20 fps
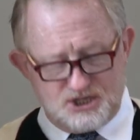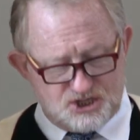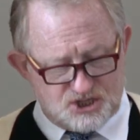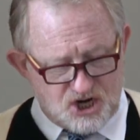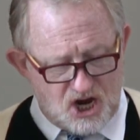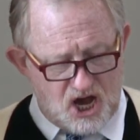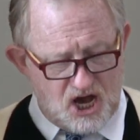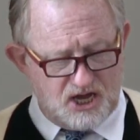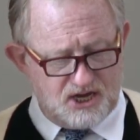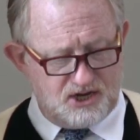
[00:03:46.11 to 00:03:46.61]

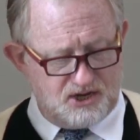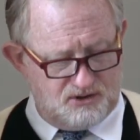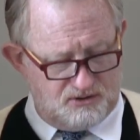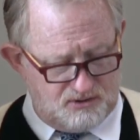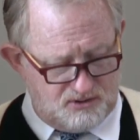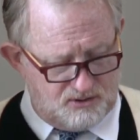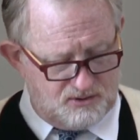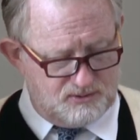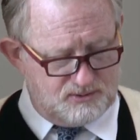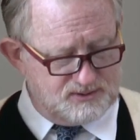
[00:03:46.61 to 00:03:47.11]
John
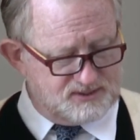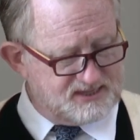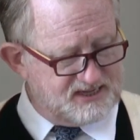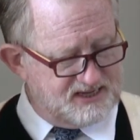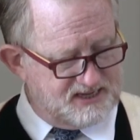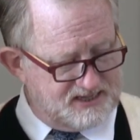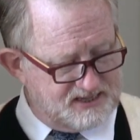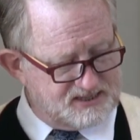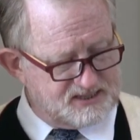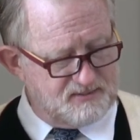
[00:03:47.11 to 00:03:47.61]
knows
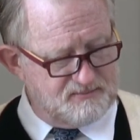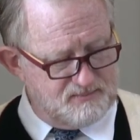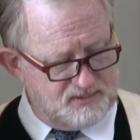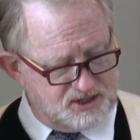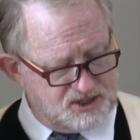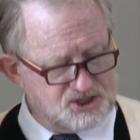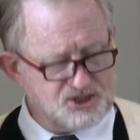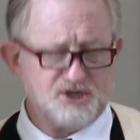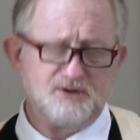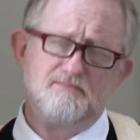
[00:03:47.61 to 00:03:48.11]
his
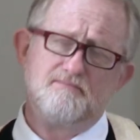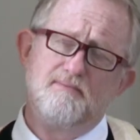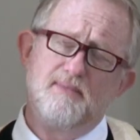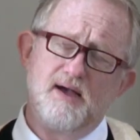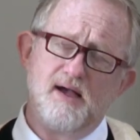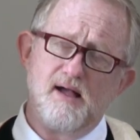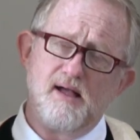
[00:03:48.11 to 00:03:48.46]
mission,